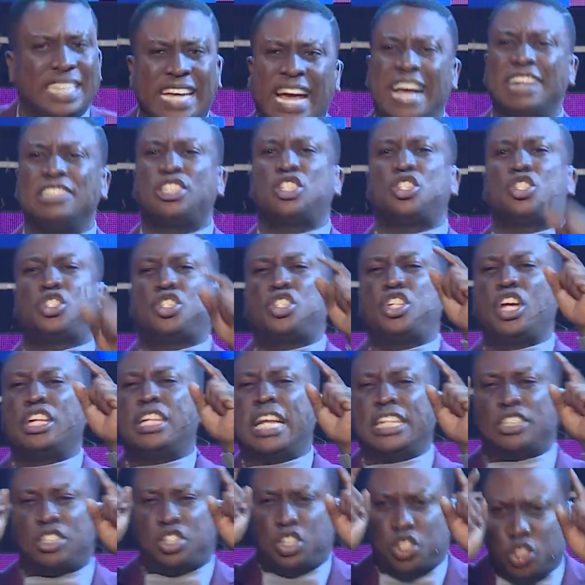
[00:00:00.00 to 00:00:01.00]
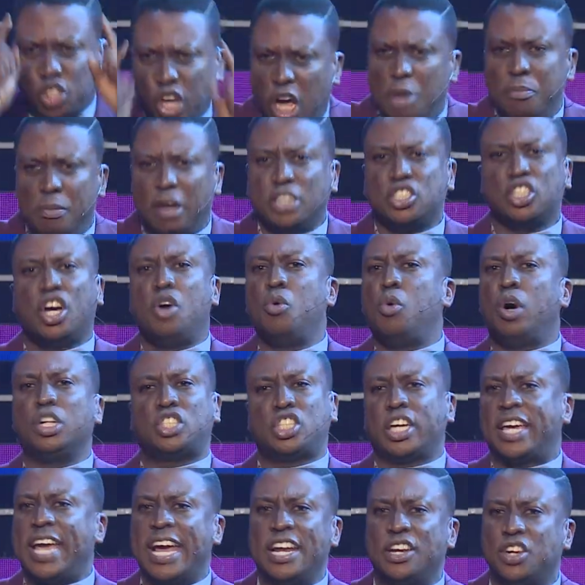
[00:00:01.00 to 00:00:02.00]
There's so much on
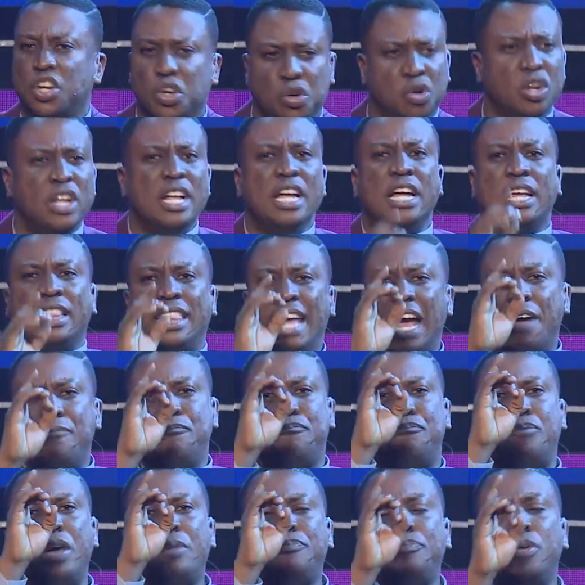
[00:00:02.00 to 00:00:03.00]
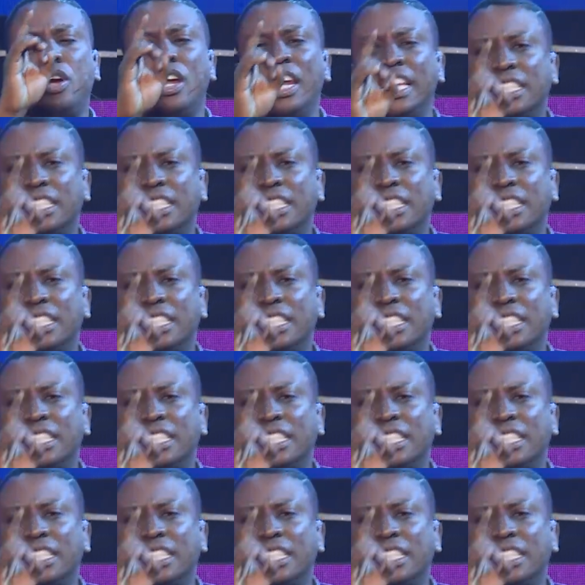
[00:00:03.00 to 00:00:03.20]
what you can do. There are people